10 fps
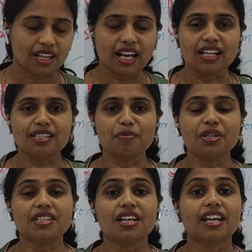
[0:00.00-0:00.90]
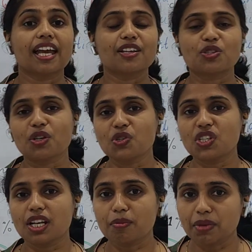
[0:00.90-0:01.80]
Calcium is an
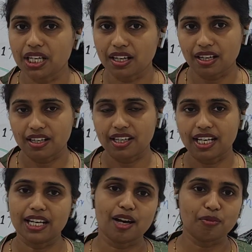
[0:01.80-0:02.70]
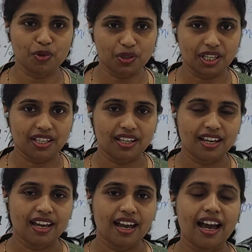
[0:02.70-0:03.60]
essential mineral in our body,
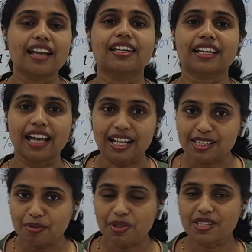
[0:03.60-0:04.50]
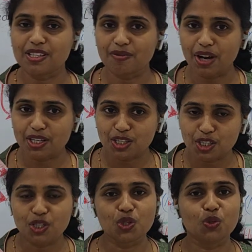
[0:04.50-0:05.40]
and the calcium is divided
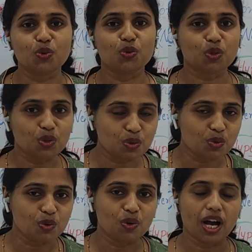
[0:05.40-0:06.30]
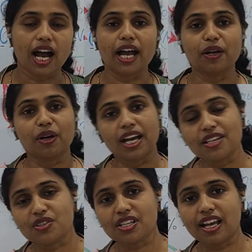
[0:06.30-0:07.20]
into two:
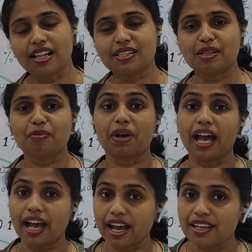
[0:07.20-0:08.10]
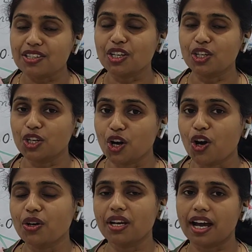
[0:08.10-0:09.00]
ionized calcium and
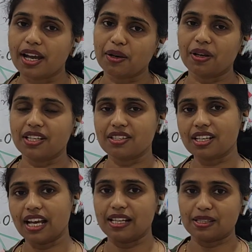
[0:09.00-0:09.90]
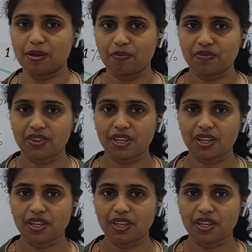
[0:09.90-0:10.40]
non-ionized calcium.